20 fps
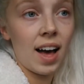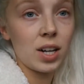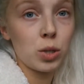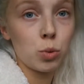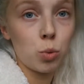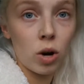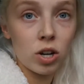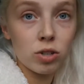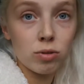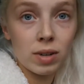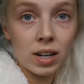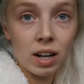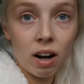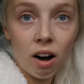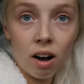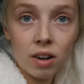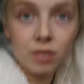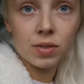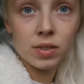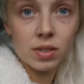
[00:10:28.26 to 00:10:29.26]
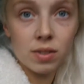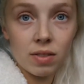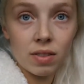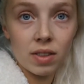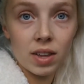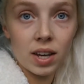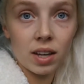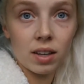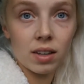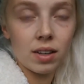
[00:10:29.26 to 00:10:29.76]
and worked really hard for
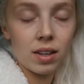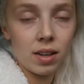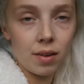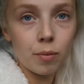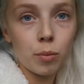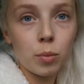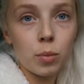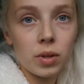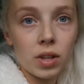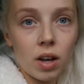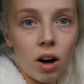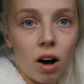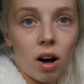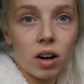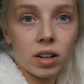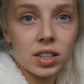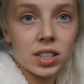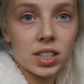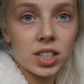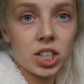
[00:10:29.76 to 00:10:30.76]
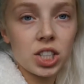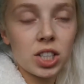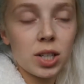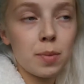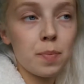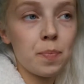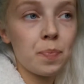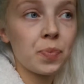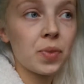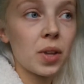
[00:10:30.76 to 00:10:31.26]
something, even with a heart
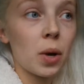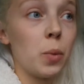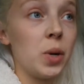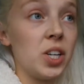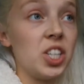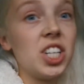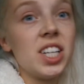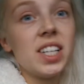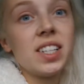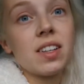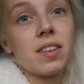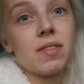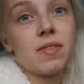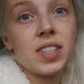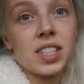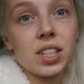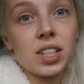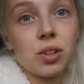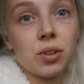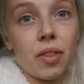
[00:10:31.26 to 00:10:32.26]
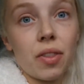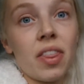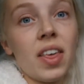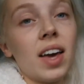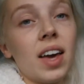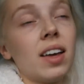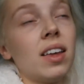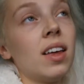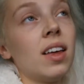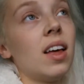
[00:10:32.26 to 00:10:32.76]
condition, which is a physical
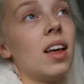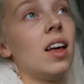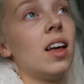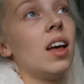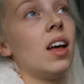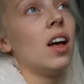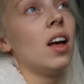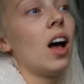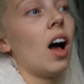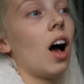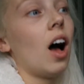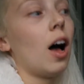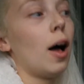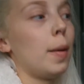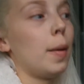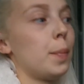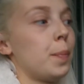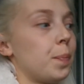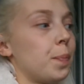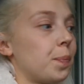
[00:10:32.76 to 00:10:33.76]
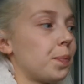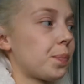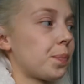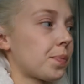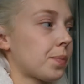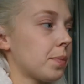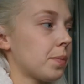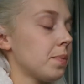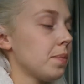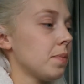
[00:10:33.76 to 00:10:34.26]
thing.
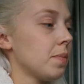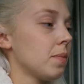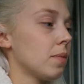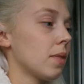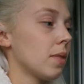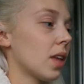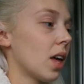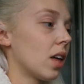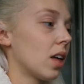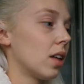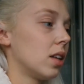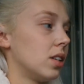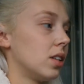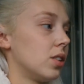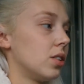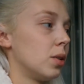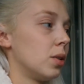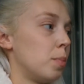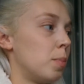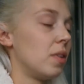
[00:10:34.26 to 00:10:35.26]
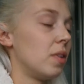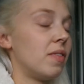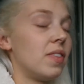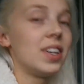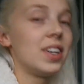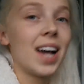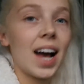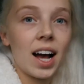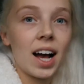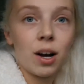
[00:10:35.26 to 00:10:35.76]
But
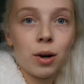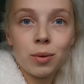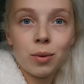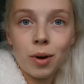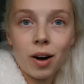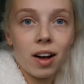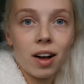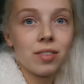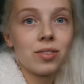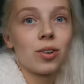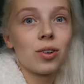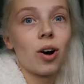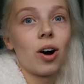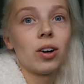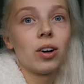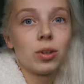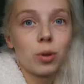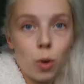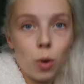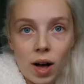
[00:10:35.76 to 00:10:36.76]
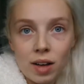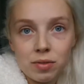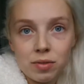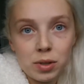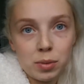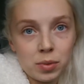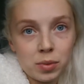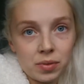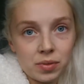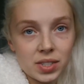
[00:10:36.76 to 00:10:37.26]
for now, I've got quite a
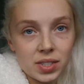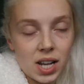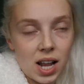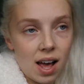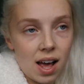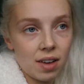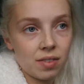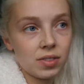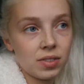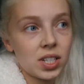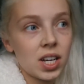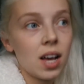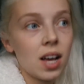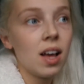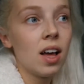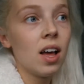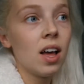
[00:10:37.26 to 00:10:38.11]
few months left.